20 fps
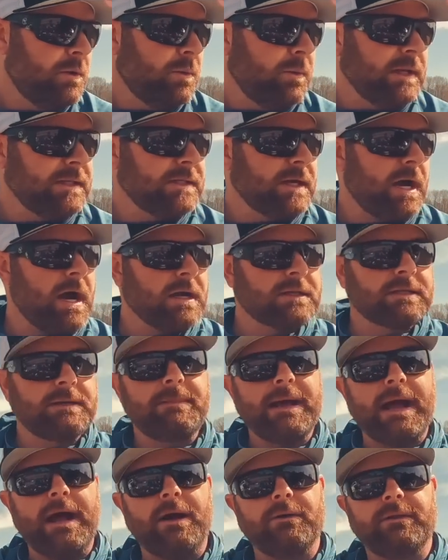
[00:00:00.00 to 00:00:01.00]
We talked
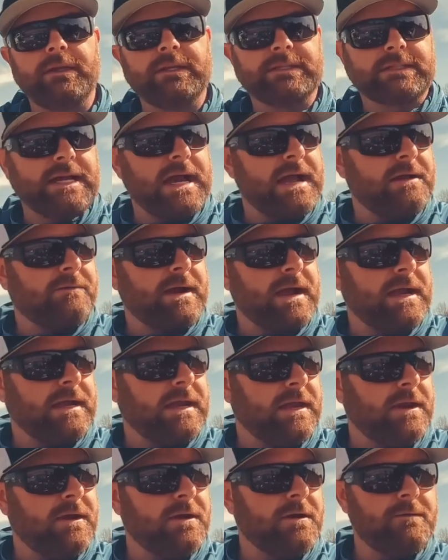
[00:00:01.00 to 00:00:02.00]
about this guy right
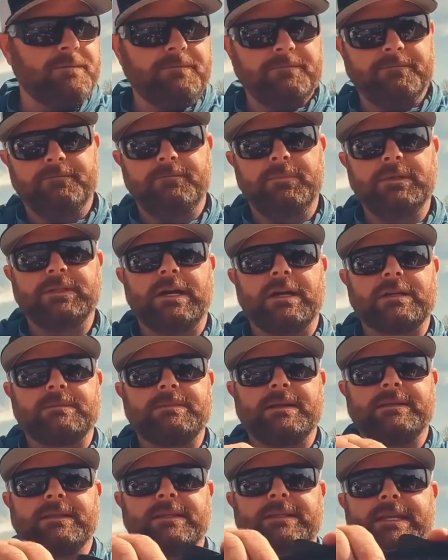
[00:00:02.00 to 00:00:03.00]
here. We talked
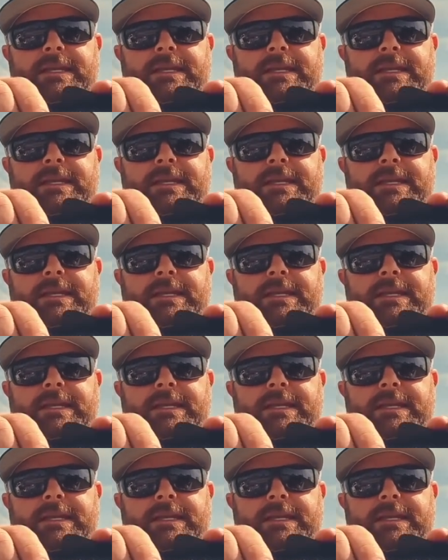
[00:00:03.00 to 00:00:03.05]
about the